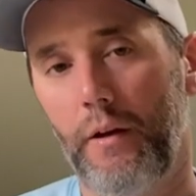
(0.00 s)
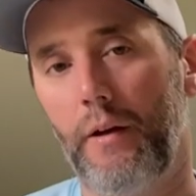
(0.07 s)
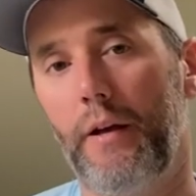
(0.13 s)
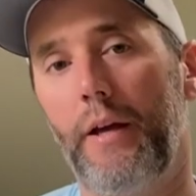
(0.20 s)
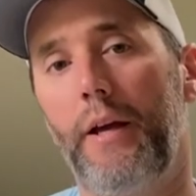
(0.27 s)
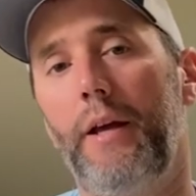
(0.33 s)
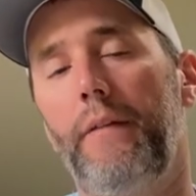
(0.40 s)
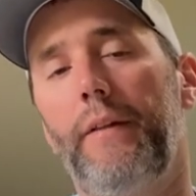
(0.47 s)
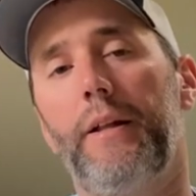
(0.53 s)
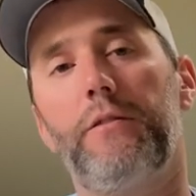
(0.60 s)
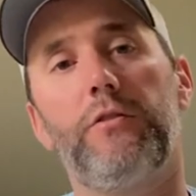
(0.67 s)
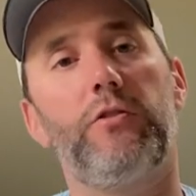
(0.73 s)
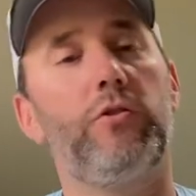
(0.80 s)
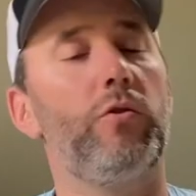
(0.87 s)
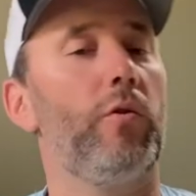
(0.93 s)
And that's
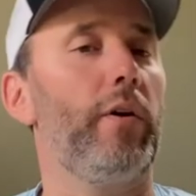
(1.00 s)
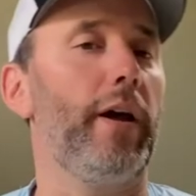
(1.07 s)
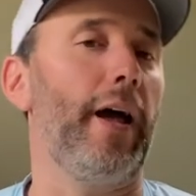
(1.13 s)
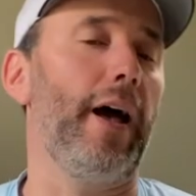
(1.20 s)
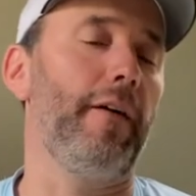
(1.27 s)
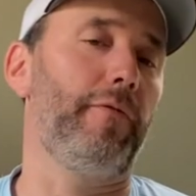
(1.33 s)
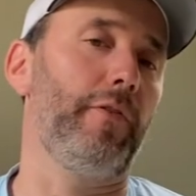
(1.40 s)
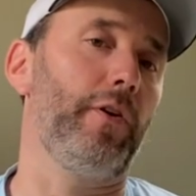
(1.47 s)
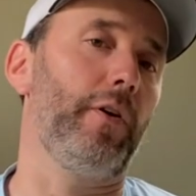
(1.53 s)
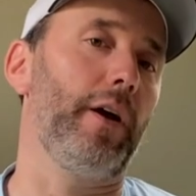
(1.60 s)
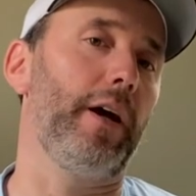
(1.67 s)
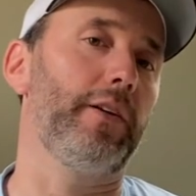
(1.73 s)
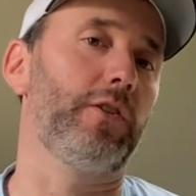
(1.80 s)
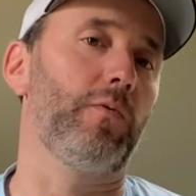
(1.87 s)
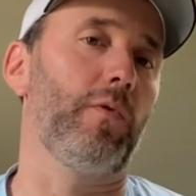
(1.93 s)
the story I have for you
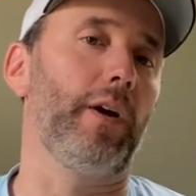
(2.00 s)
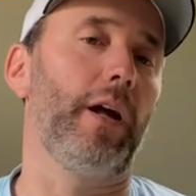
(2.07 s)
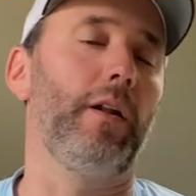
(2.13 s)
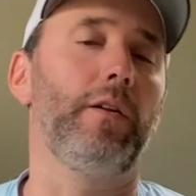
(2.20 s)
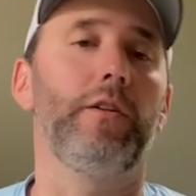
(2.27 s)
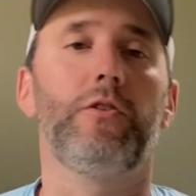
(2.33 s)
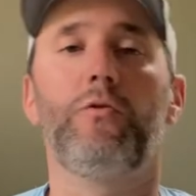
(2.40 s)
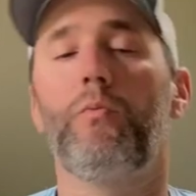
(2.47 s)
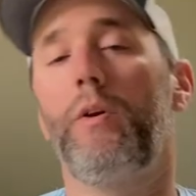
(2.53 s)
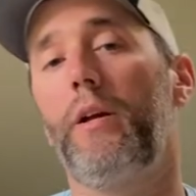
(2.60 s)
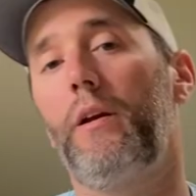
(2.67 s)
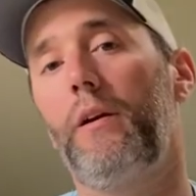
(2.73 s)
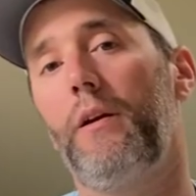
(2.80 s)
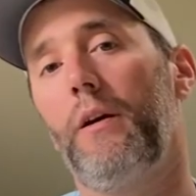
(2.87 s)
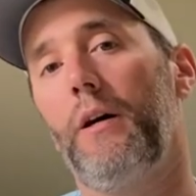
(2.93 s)
guys at Rhode Island this week.